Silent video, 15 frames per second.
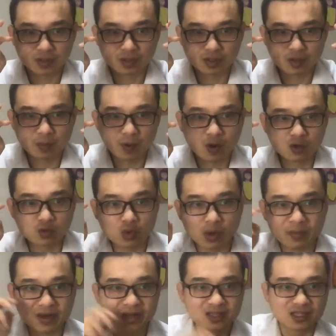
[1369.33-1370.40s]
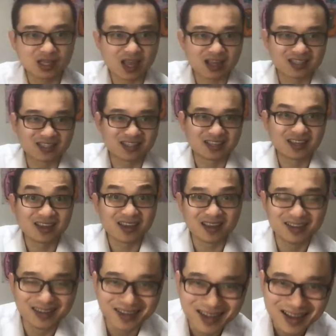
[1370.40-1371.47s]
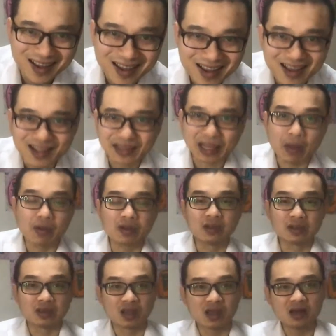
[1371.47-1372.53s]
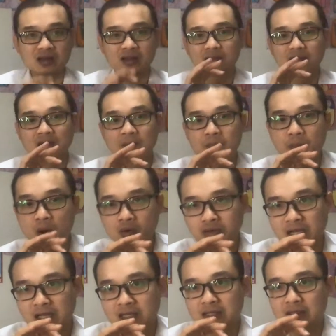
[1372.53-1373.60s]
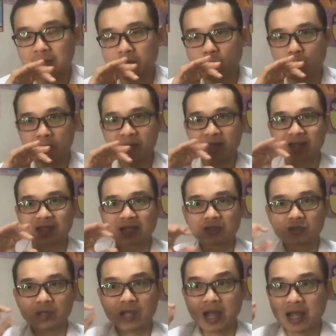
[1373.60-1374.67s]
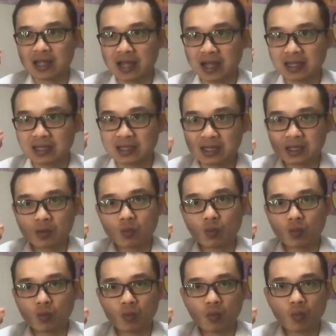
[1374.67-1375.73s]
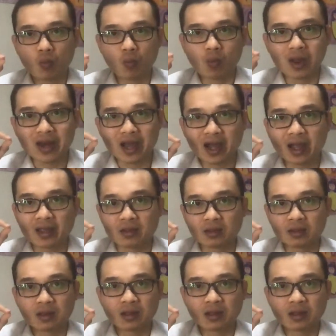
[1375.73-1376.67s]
Your pose webinar is excellent. Yeah, that pose webinar is actually I did it when I